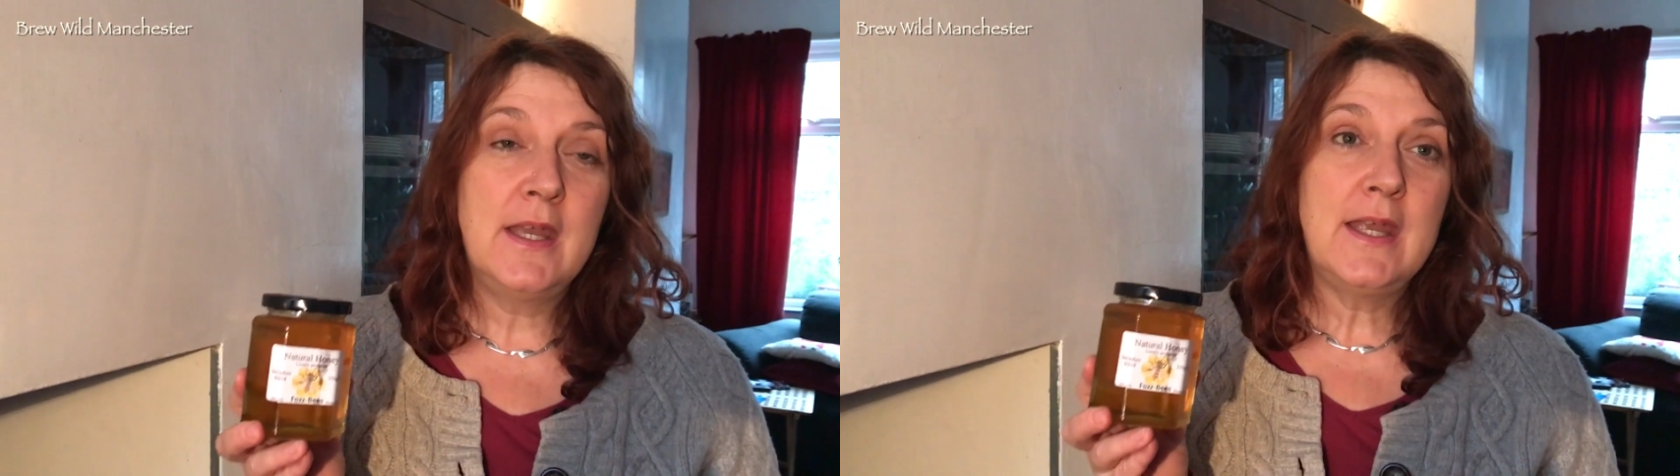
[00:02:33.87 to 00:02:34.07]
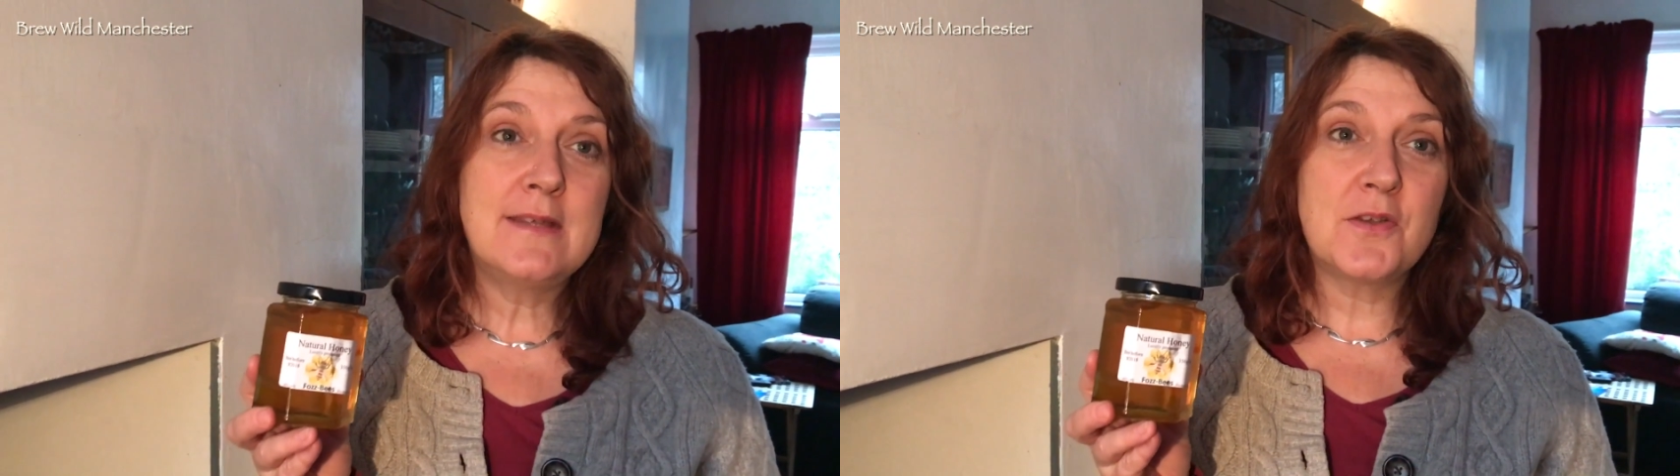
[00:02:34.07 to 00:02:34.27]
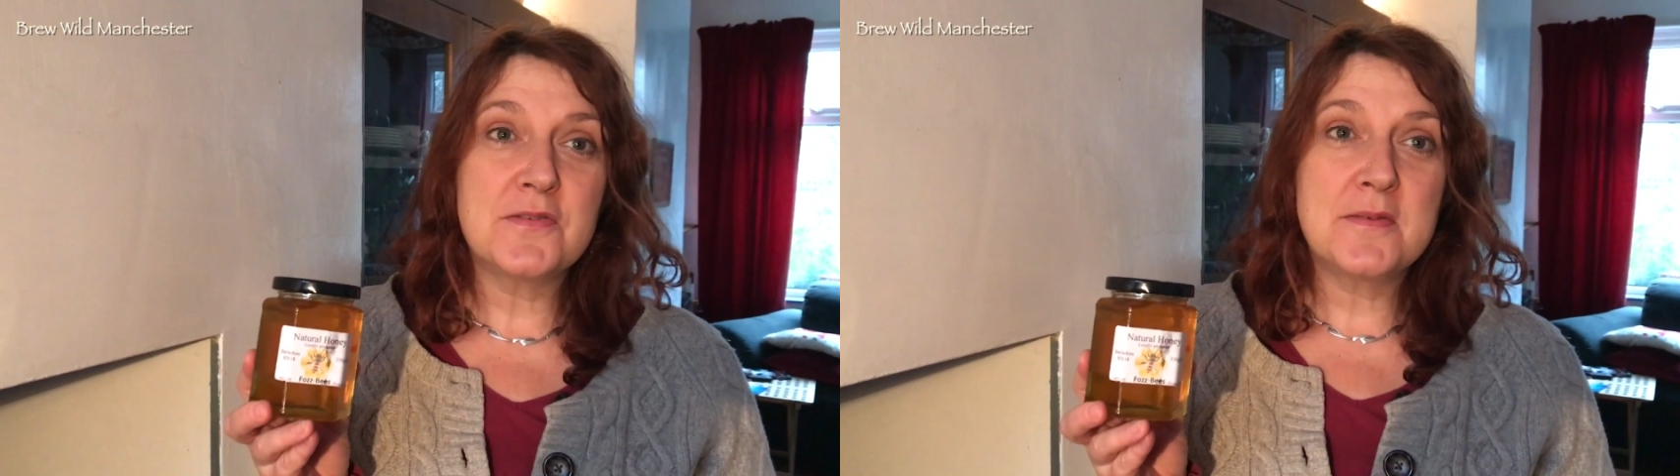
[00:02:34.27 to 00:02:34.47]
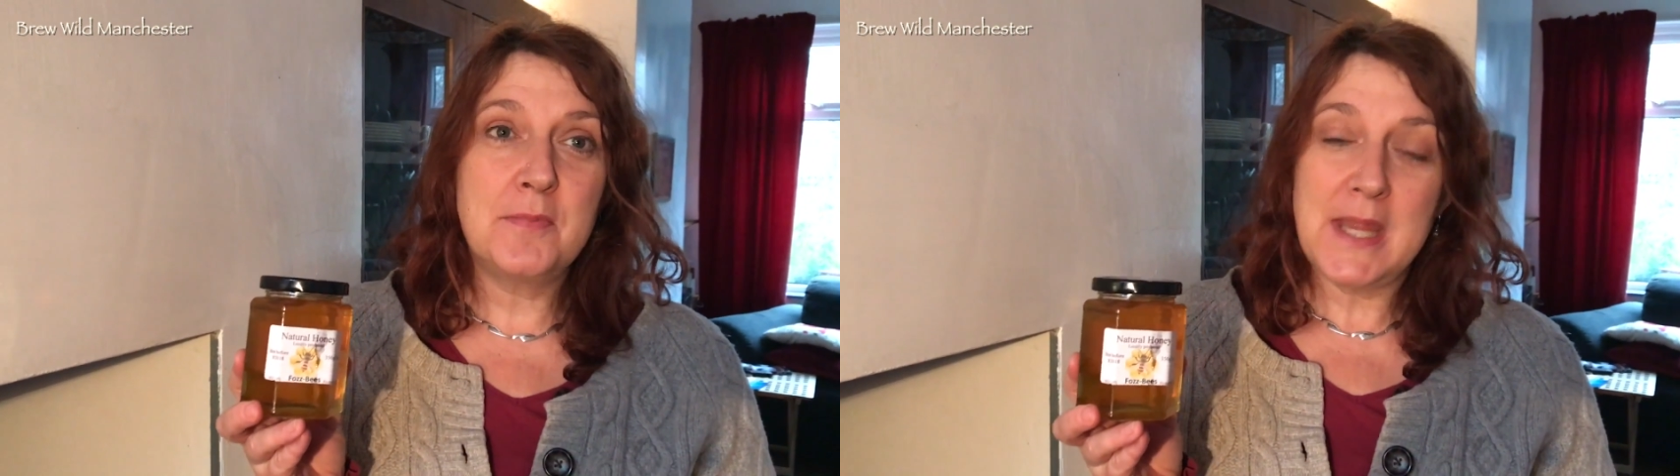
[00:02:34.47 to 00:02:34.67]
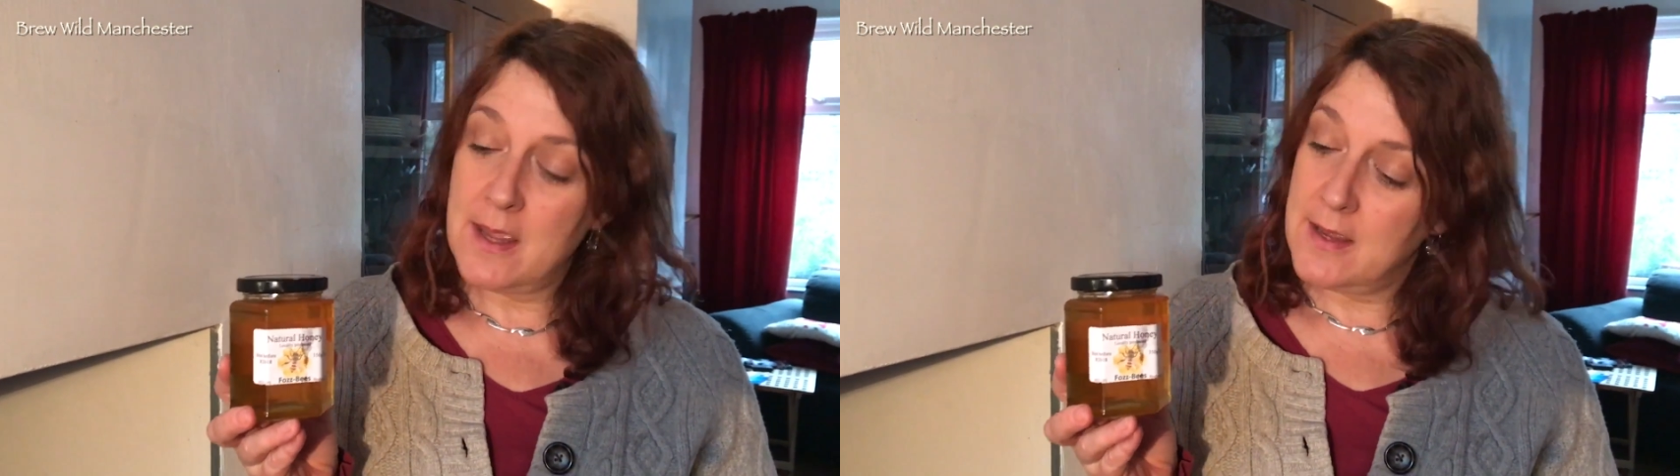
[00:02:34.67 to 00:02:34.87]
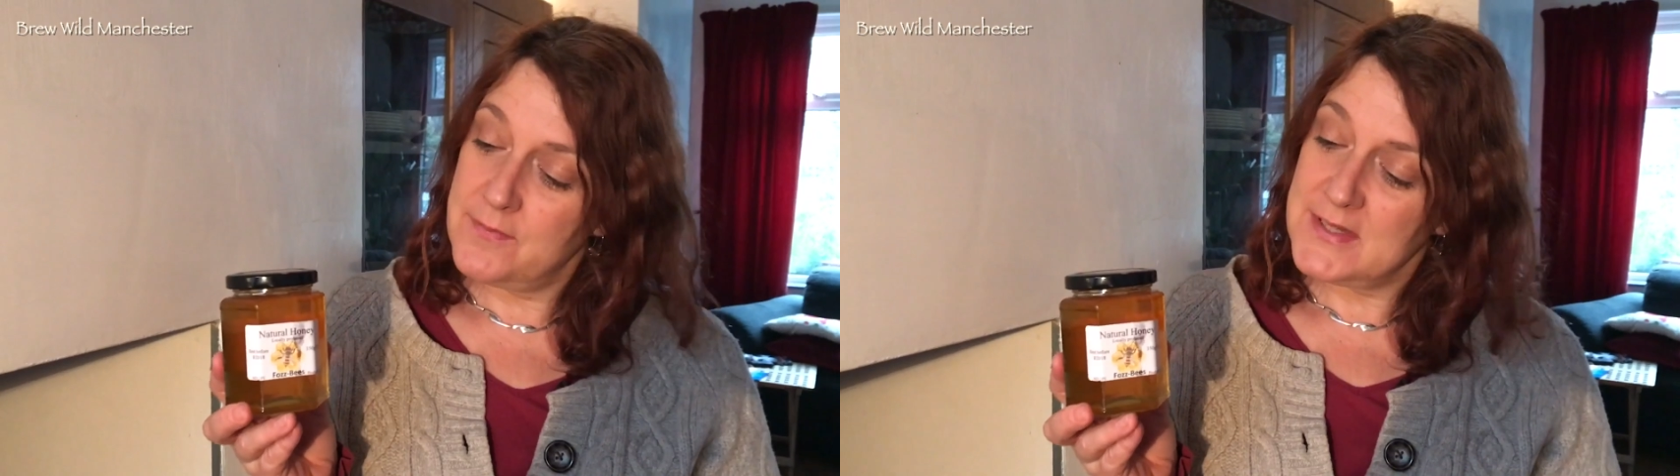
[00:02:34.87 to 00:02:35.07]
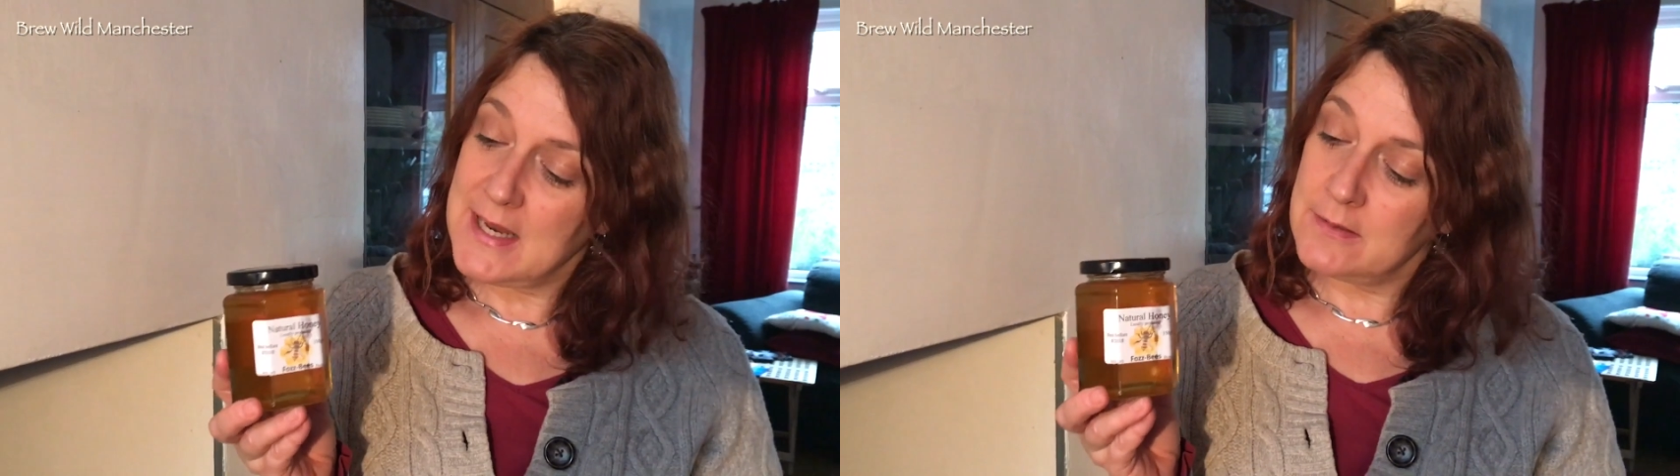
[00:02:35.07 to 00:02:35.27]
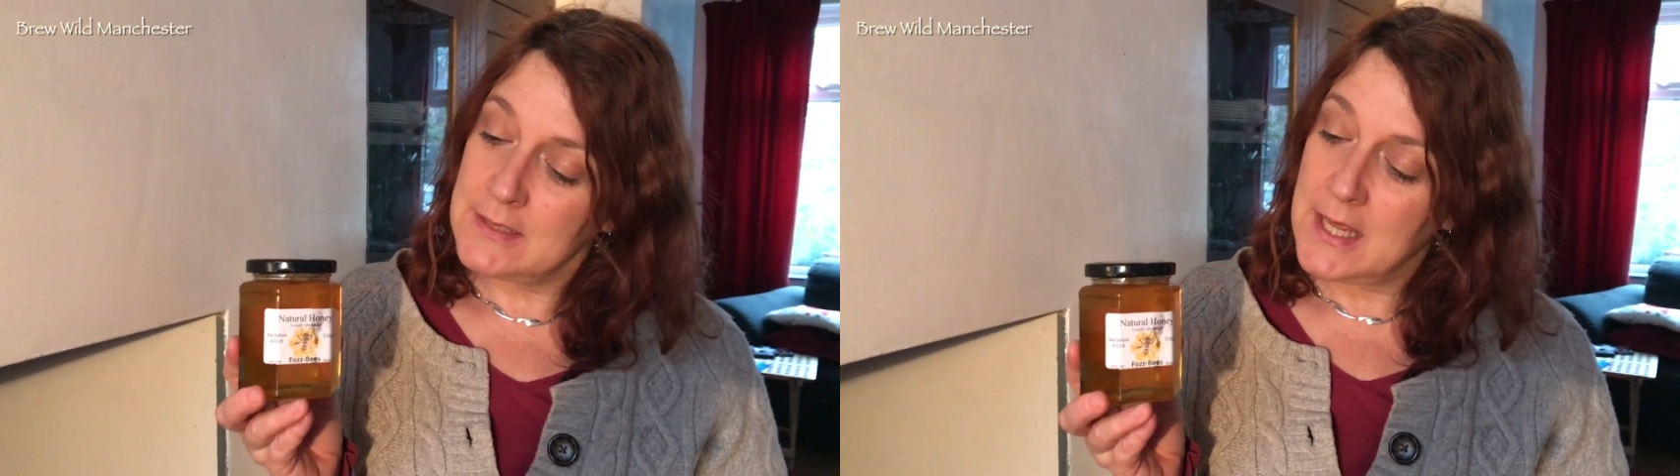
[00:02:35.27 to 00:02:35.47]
He's got some beehives down